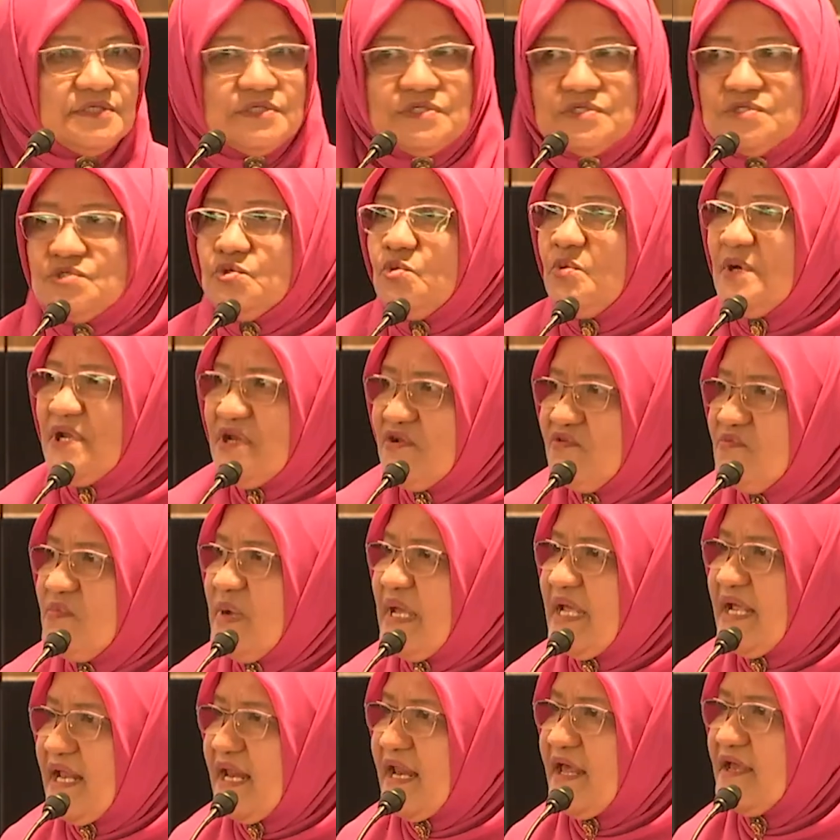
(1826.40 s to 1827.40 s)
So one of
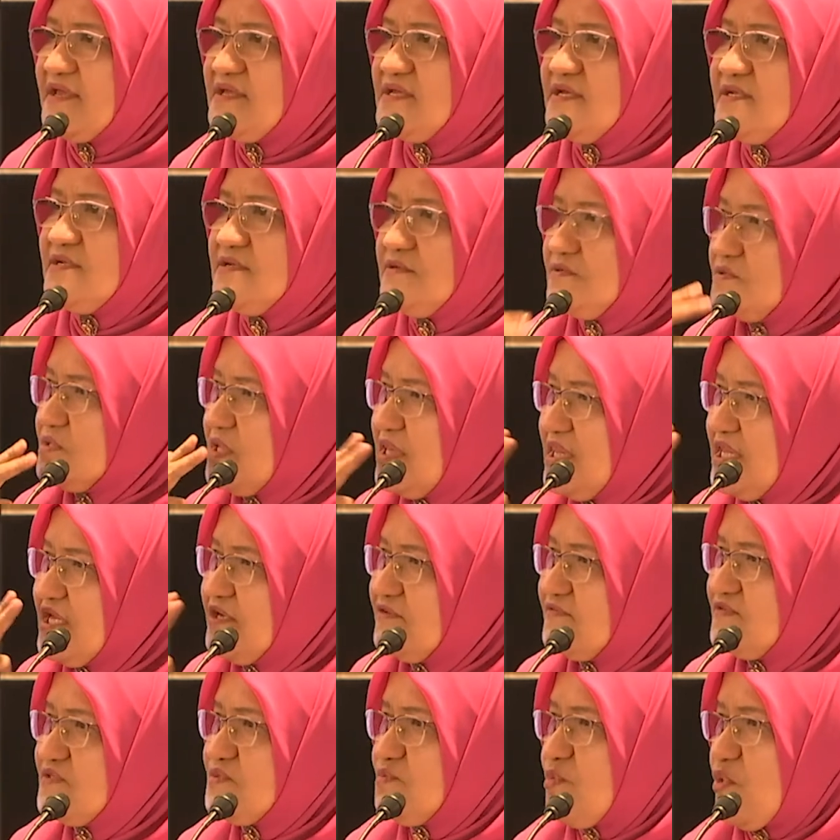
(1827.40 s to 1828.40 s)
my clients
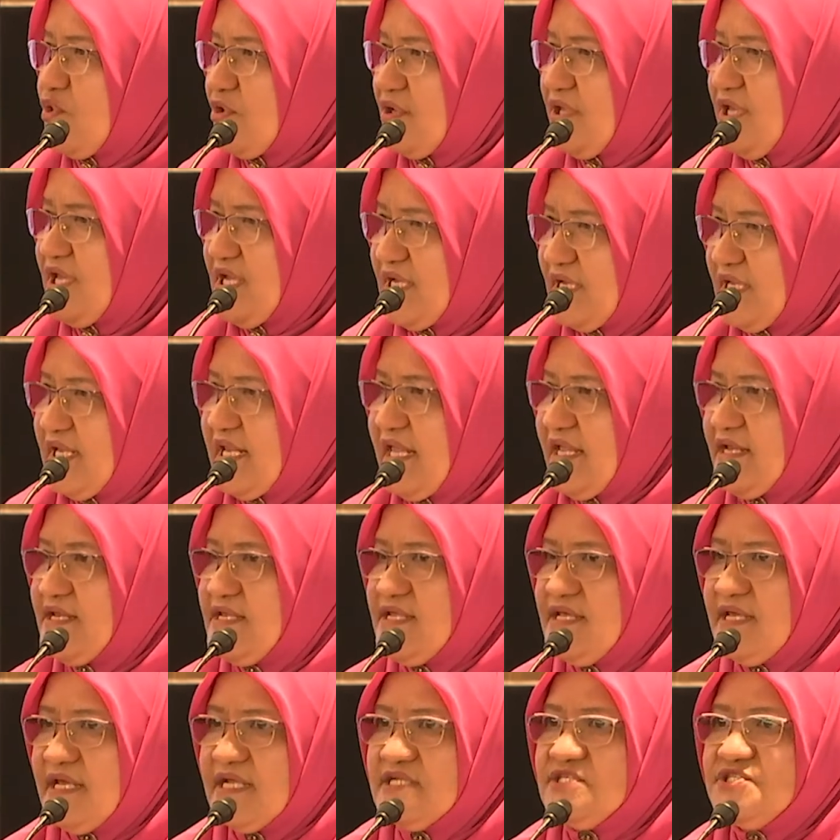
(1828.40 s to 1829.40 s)
loves smoking, a
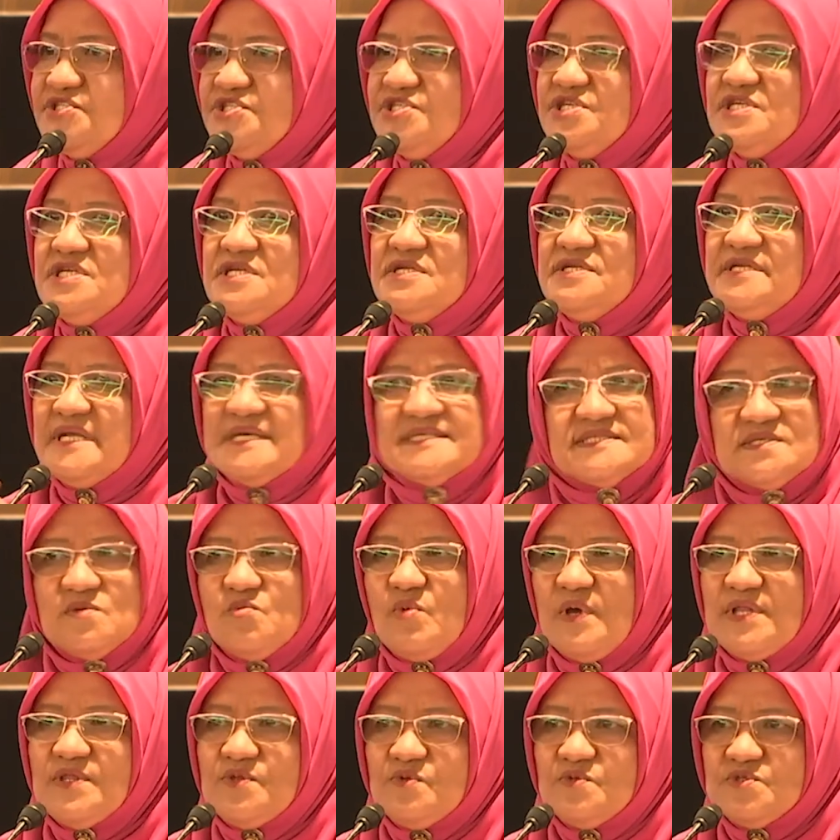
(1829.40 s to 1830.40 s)
lady, and she doesn't
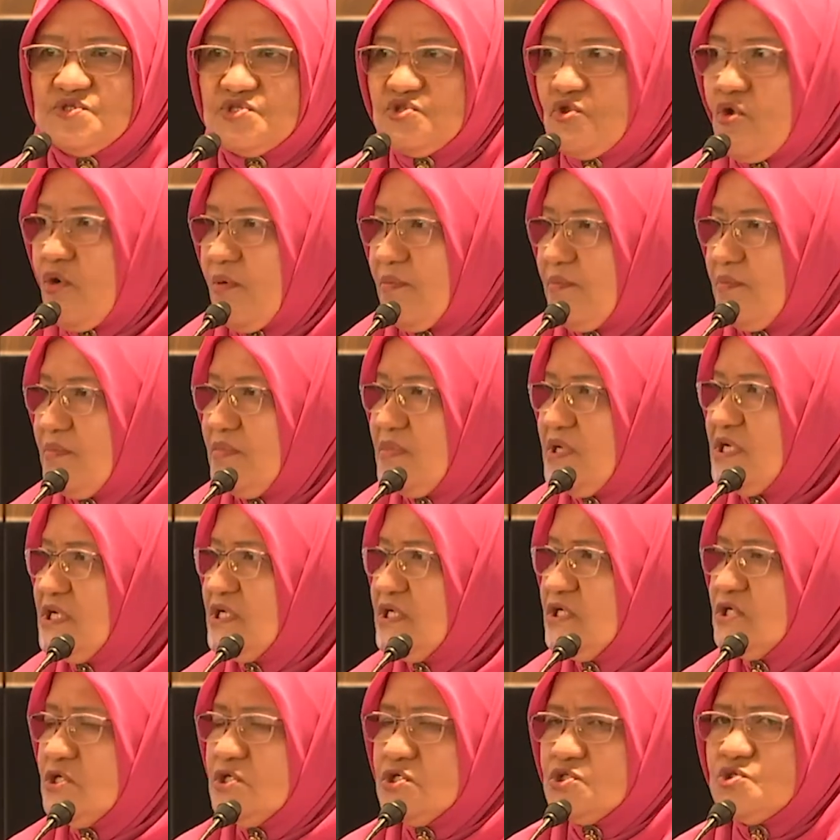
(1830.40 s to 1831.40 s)
want to stop.
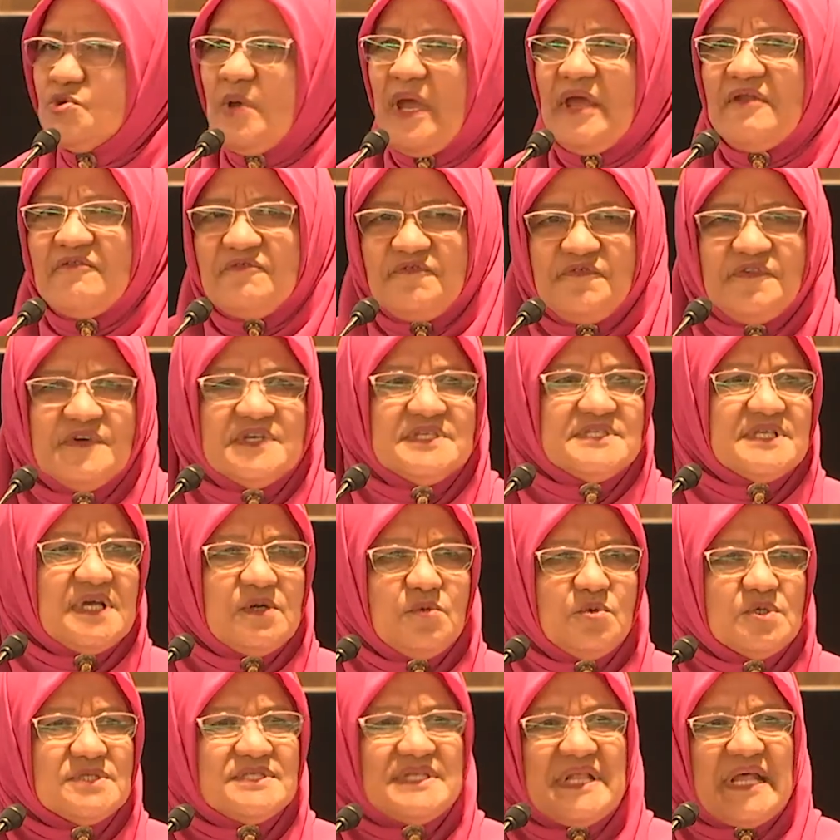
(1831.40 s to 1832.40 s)
So at first I
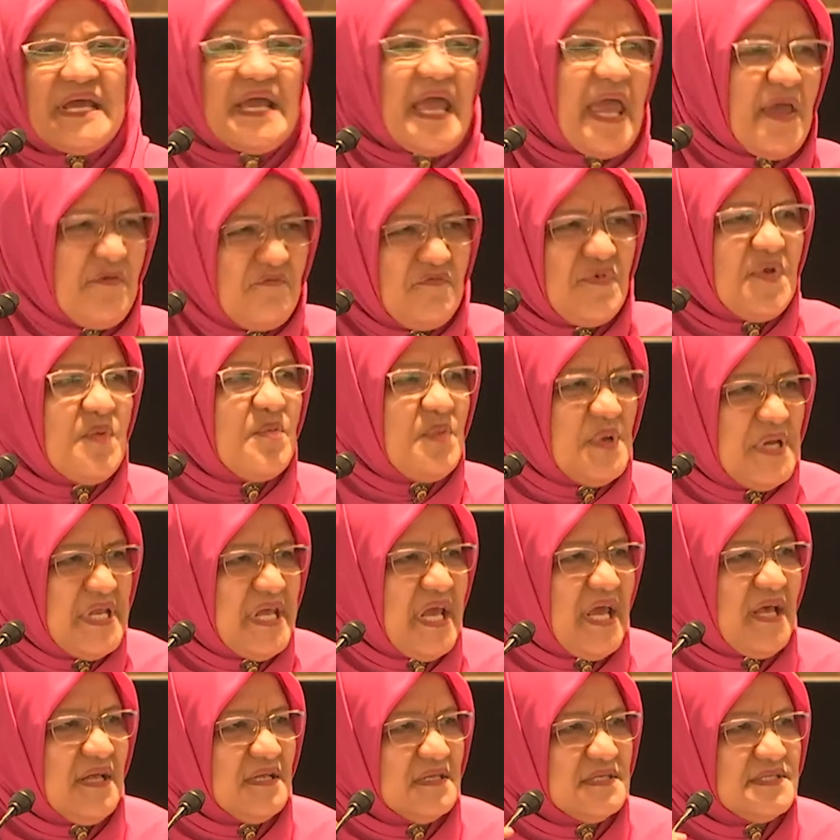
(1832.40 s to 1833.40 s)
was like
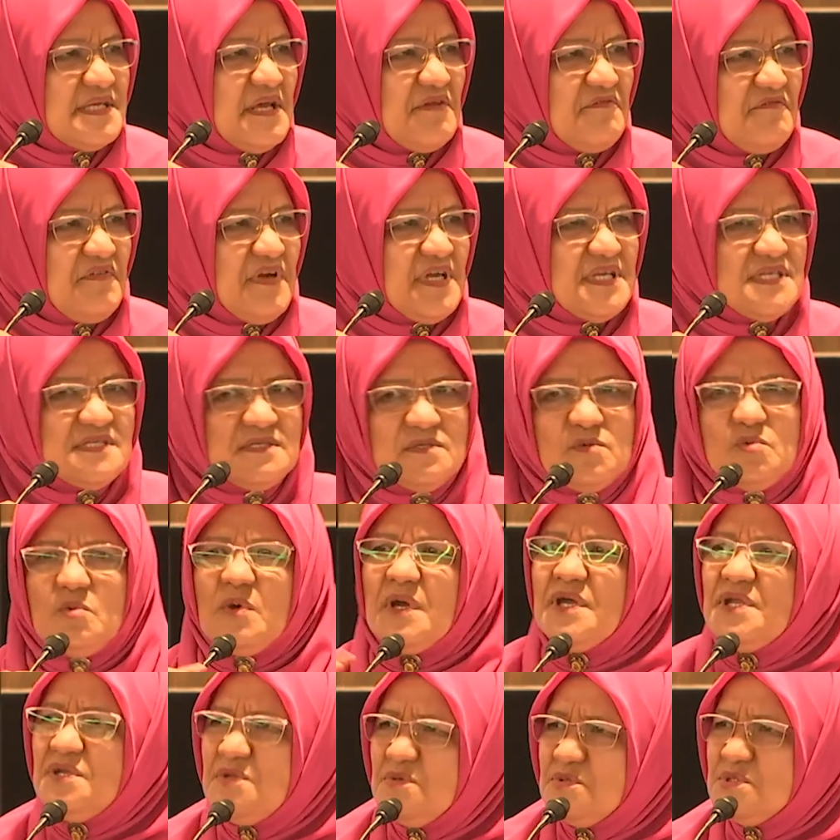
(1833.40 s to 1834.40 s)
everybody else, advised her,
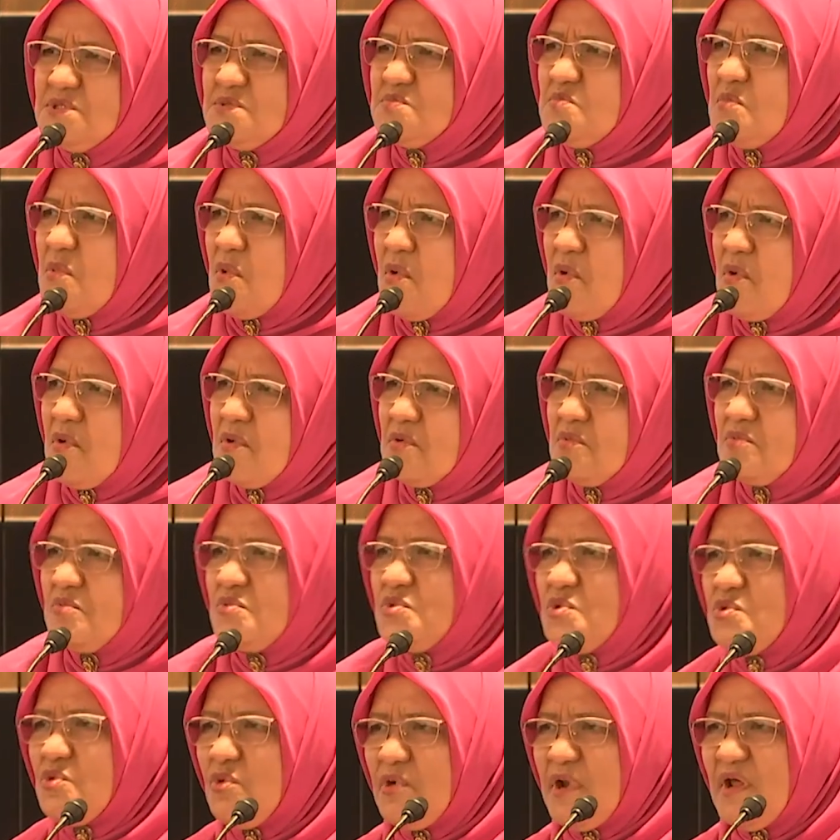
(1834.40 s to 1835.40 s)
why do you smoke?
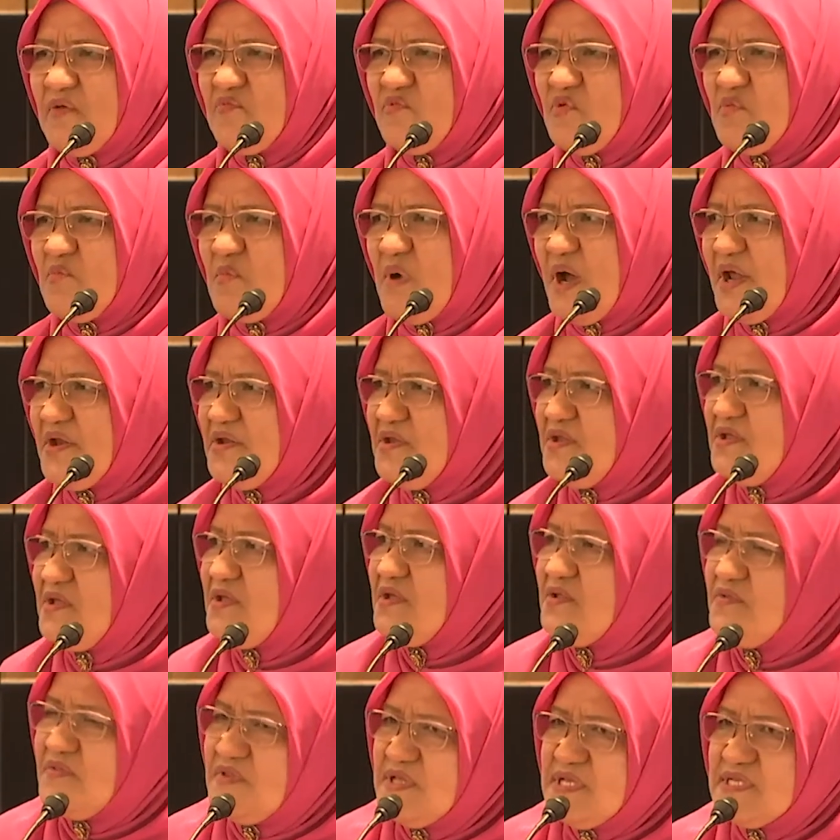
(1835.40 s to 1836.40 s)
You don't have the
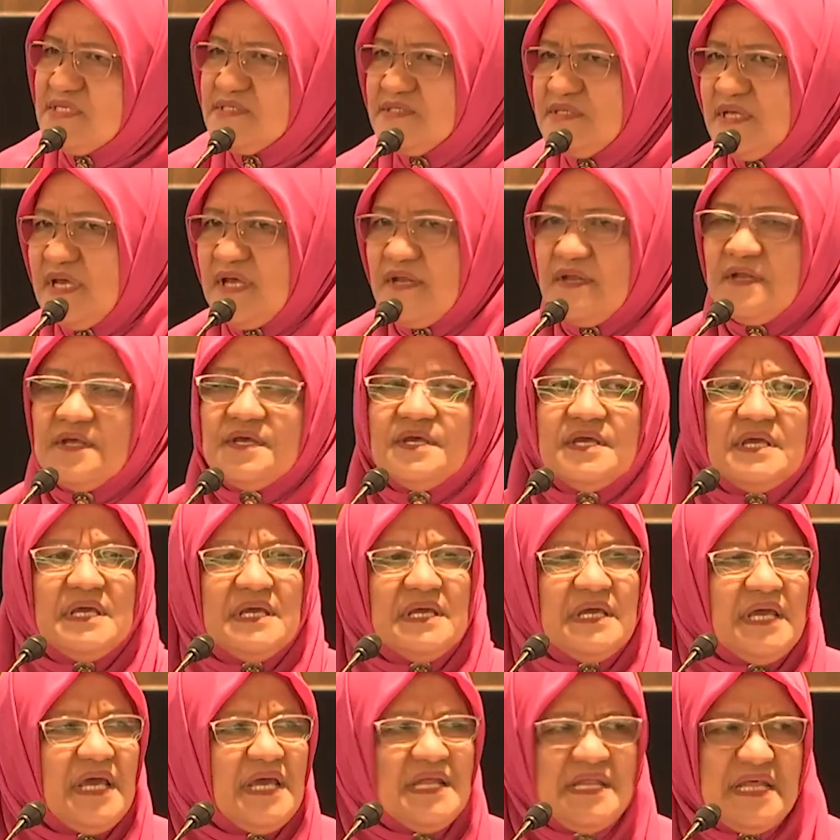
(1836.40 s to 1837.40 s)
money, this, that.
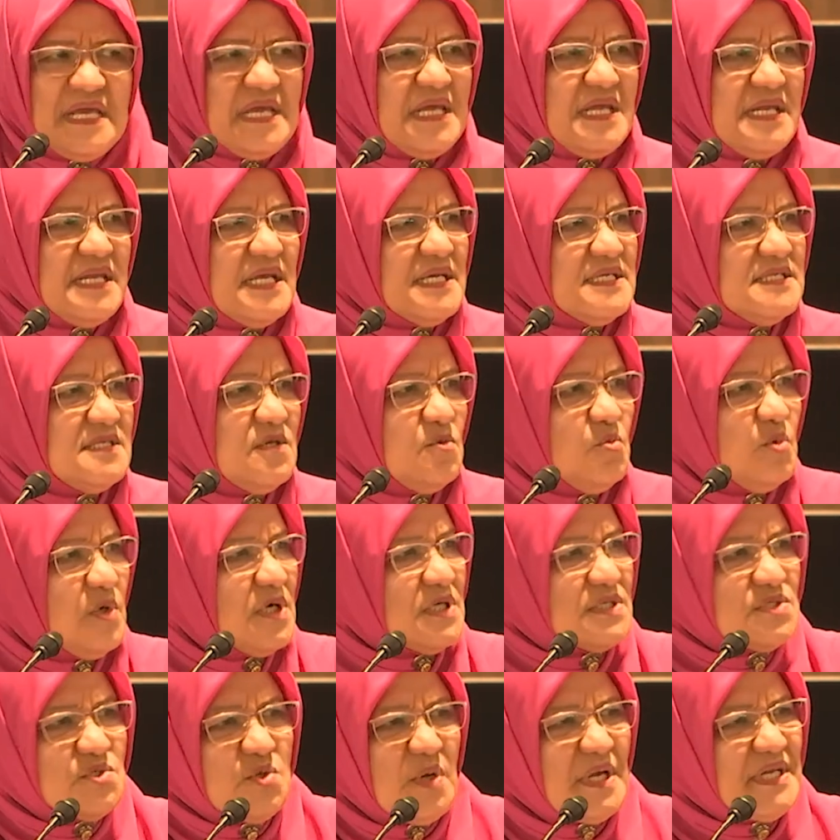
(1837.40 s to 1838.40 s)
And then it doesn't
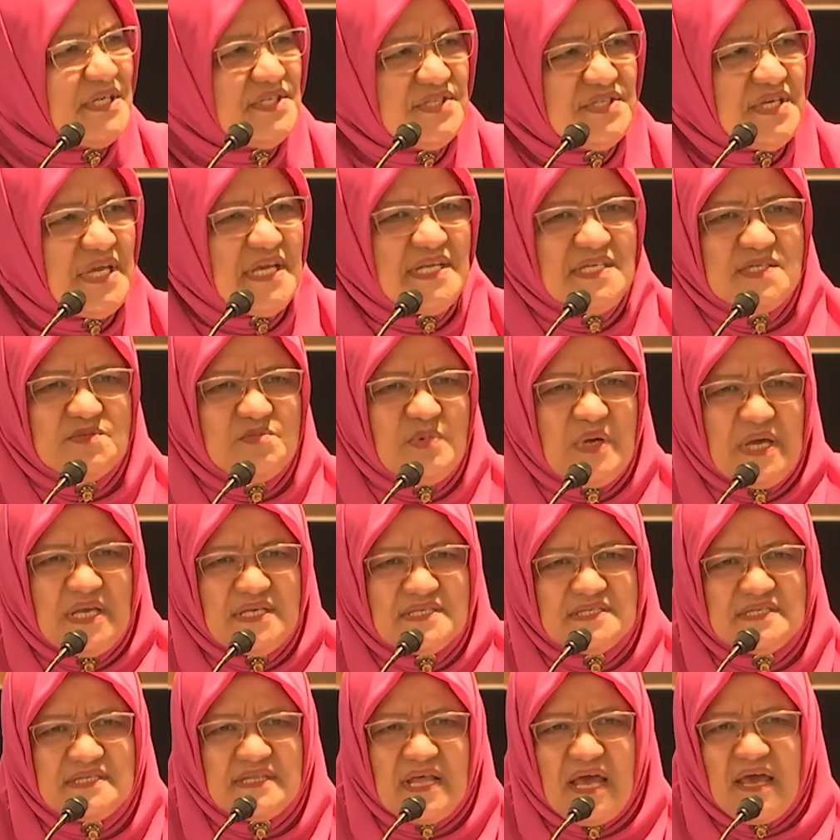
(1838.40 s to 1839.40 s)
work. So I changed my
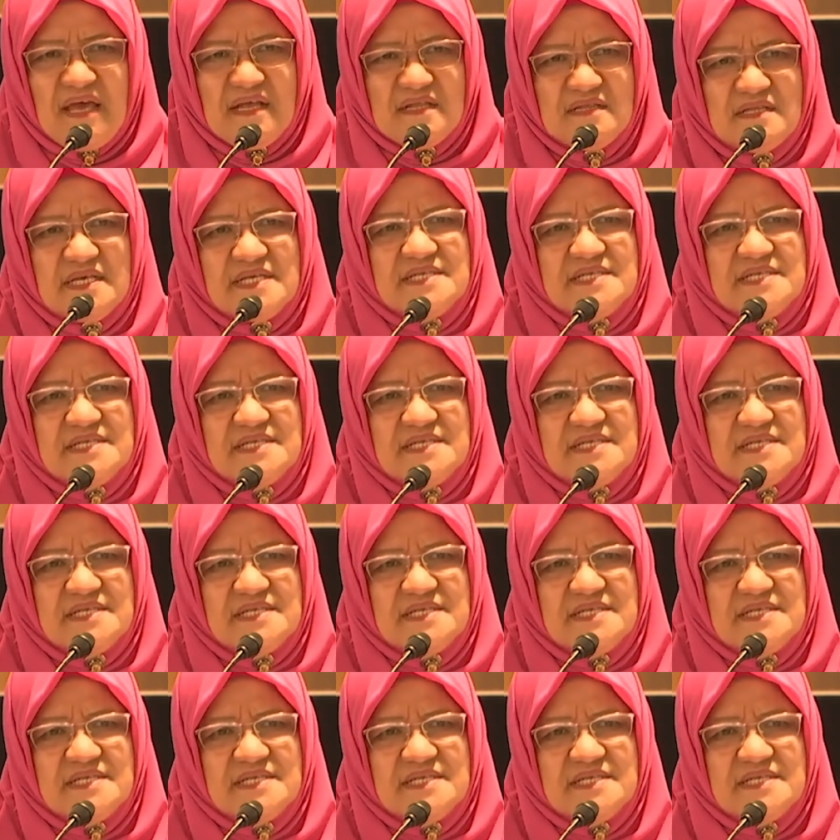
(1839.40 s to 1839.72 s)
style.